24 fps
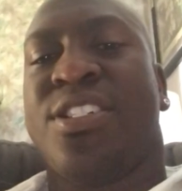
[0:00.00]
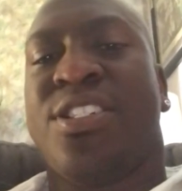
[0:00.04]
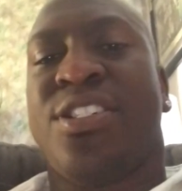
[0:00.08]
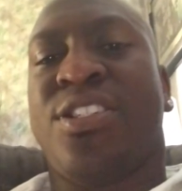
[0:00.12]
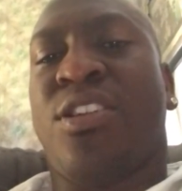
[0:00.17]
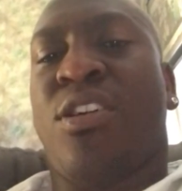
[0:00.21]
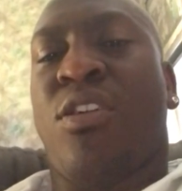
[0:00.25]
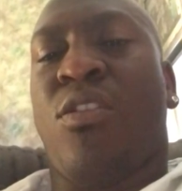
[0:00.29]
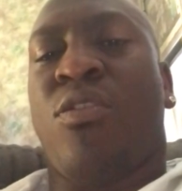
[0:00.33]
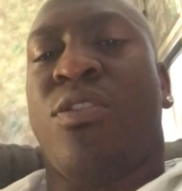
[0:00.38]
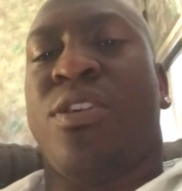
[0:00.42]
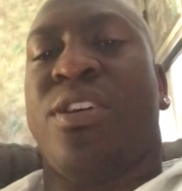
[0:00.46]

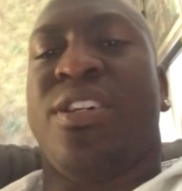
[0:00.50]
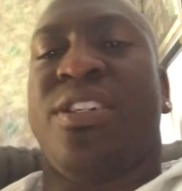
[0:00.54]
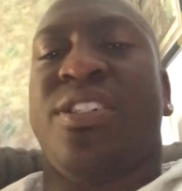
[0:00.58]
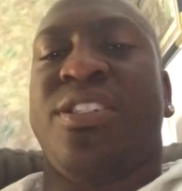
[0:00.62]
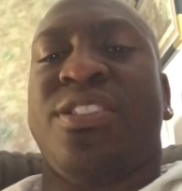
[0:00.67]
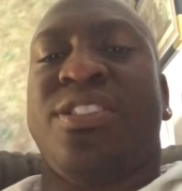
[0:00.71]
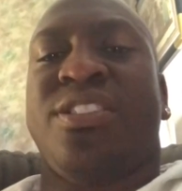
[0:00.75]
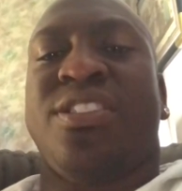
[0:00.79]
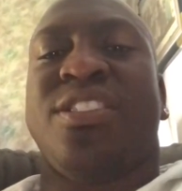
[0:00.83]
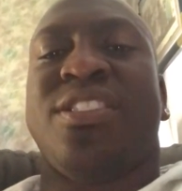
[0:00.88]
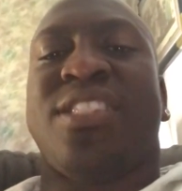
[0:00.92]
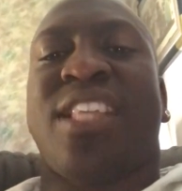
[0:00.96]

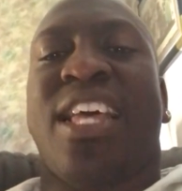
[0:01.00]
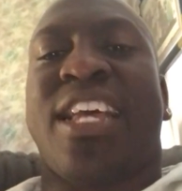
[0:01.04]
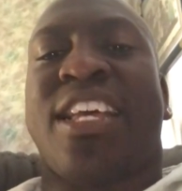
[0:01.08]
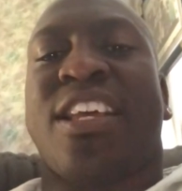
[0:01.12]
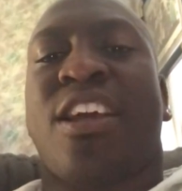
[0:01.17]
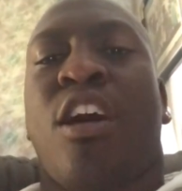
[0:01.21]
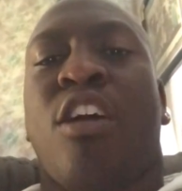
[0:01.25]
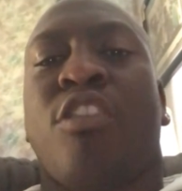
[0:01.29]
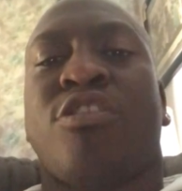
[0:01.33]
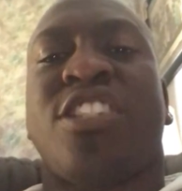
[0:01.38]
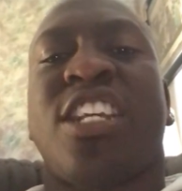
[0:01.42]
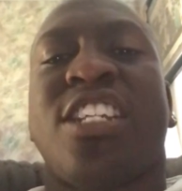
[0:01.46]

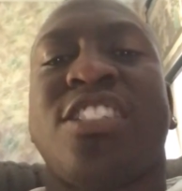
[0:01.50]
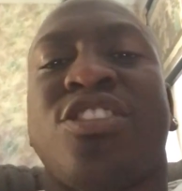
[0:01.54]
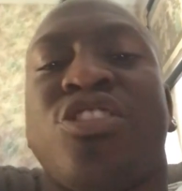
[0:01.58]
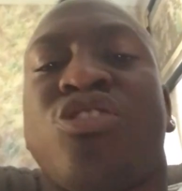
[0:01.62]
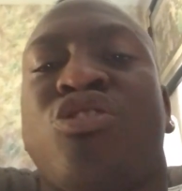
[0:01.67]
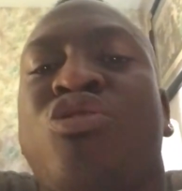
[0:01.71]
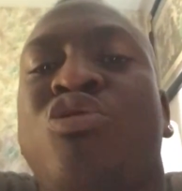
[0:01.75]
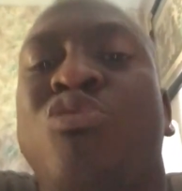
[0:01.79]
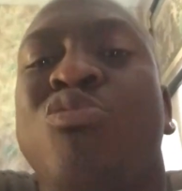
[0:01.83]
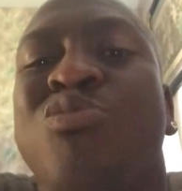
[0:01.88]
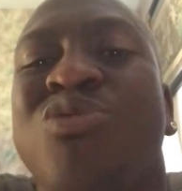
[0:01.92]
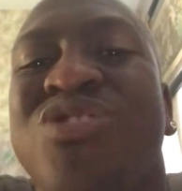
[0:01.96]
like
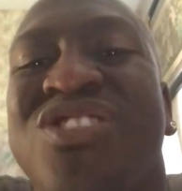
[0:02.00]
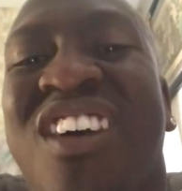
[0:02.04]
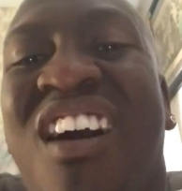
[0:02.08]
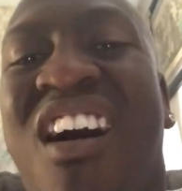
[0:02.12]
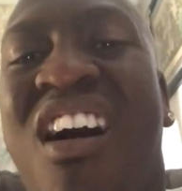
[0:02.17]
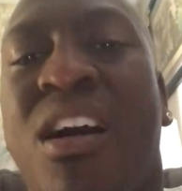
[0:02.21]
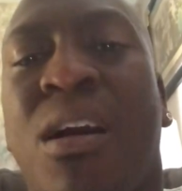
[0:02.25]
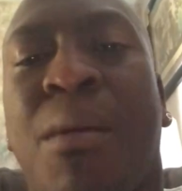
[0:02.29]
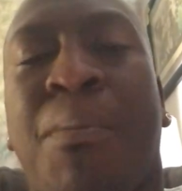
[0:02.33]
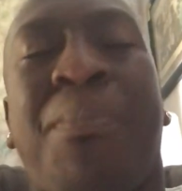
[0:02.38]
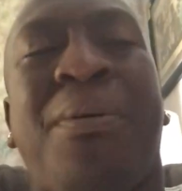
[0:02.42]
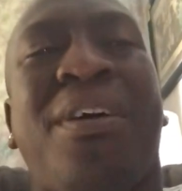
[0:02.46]
Arteta's too
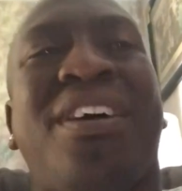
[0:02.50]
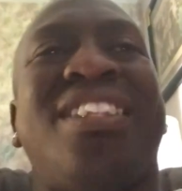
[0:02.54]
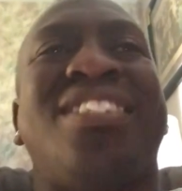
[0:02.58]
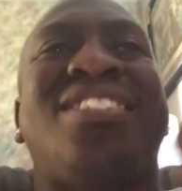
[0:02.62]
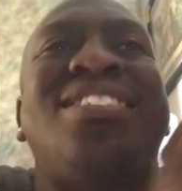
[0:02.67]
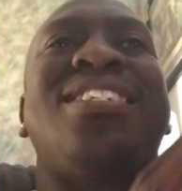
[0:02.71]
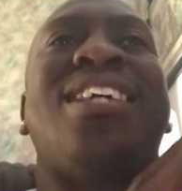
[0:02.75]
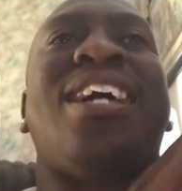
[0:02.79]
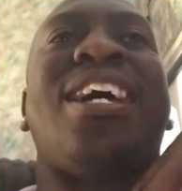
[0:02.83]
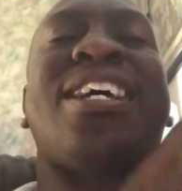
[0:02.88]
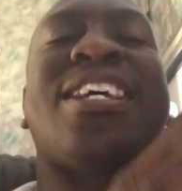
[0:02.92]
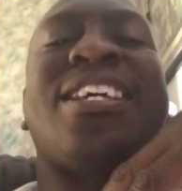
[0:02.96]
young, but
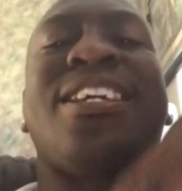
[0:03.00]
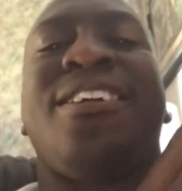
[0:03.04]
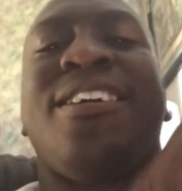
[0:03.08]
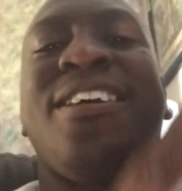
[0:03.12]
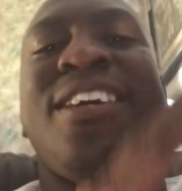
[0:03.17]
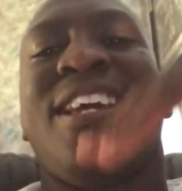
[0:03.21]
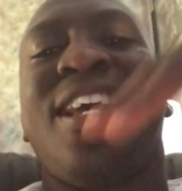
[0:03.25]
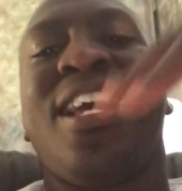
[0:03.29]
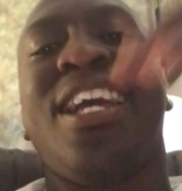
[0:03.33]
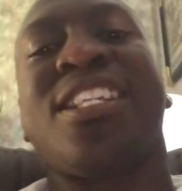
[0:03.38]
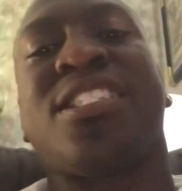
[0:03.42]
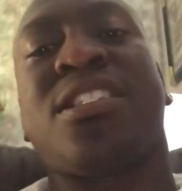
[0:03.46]
it's like
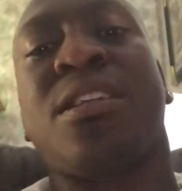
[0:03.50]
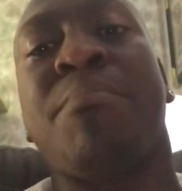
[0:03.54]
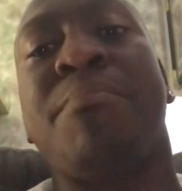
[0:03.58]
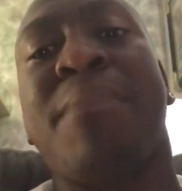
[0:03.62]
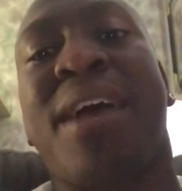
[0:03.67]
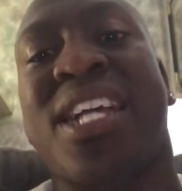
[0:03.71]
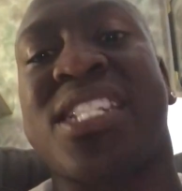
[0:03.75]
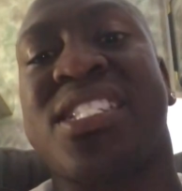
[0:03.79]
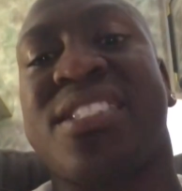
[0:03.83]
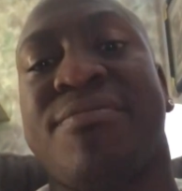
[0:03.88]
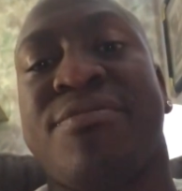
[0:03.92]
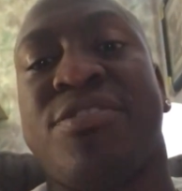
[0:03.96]
it's a
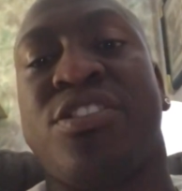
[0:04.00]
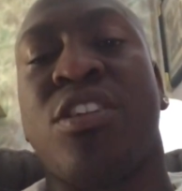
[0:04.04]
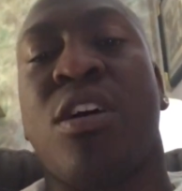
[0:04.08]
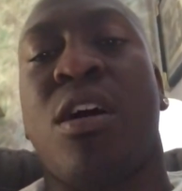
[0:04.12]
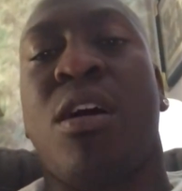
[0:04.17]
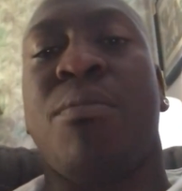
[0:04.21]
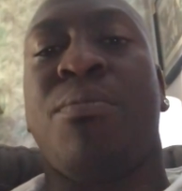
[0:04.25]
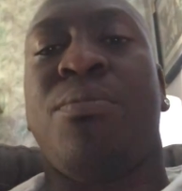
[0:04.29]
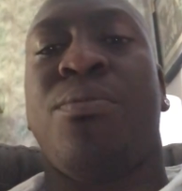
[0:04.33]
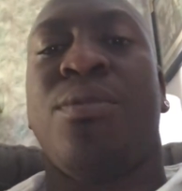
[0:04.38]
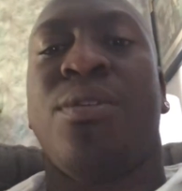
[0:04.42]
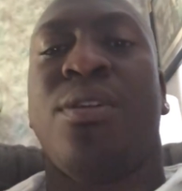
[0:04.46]
massive
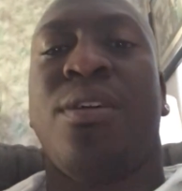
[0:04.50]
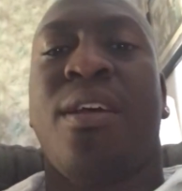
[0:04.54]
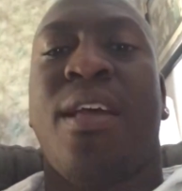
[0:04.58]
job,